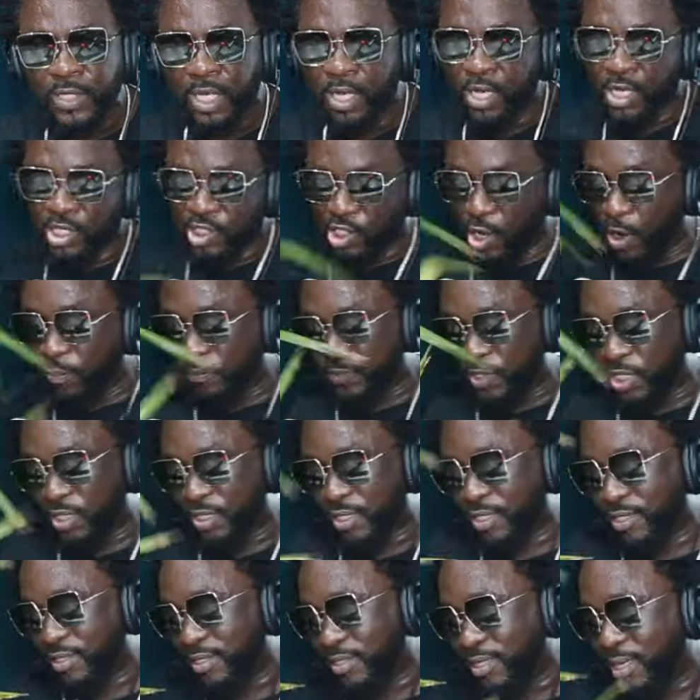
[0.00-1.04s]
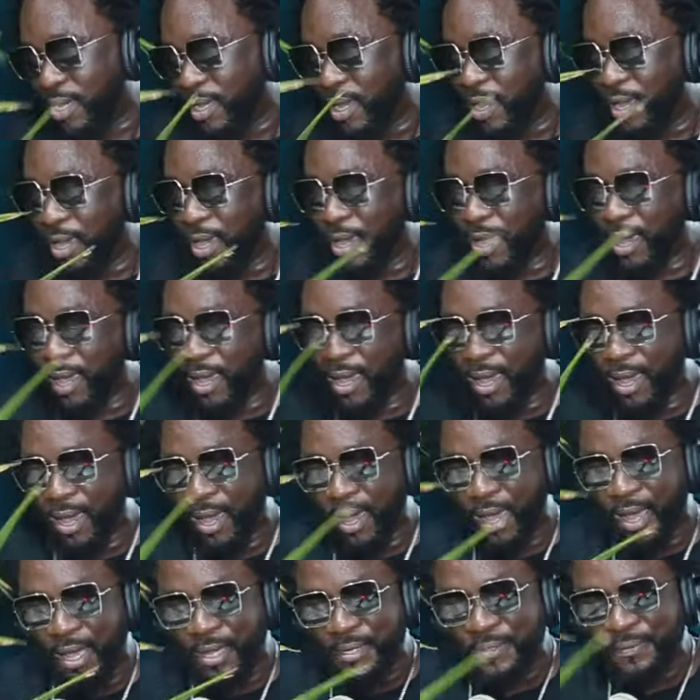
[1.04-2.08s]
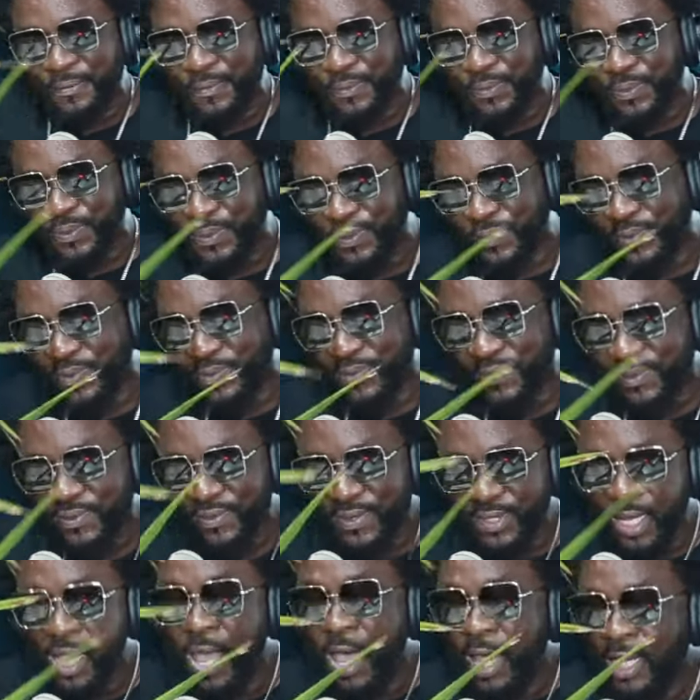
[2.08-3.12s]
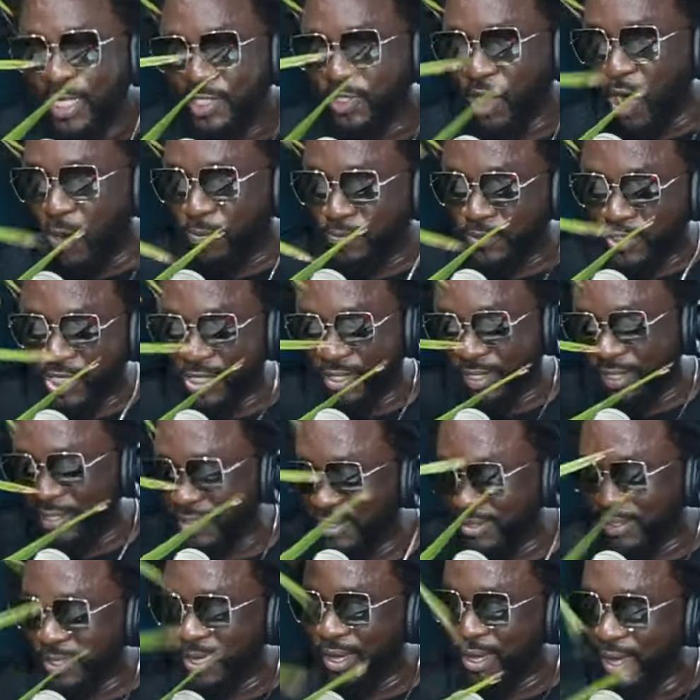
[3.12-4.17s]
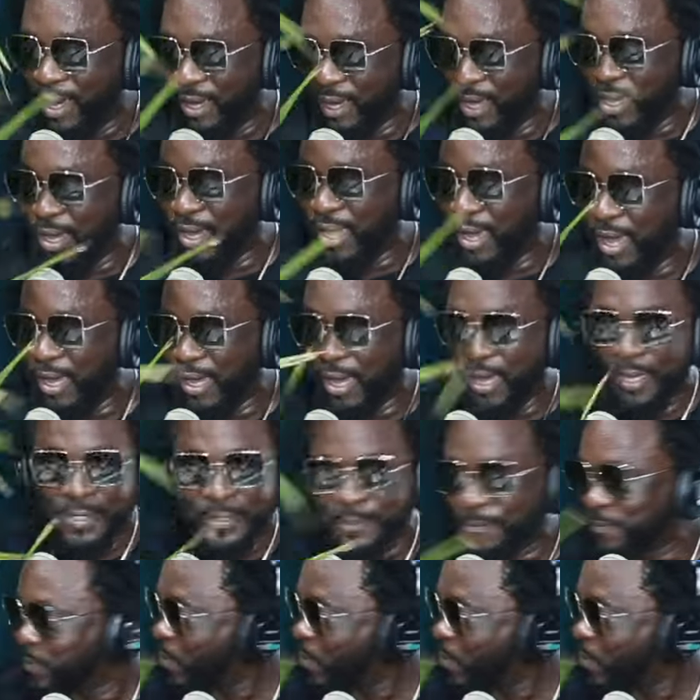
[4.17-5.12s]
Something in the air. Something in the air.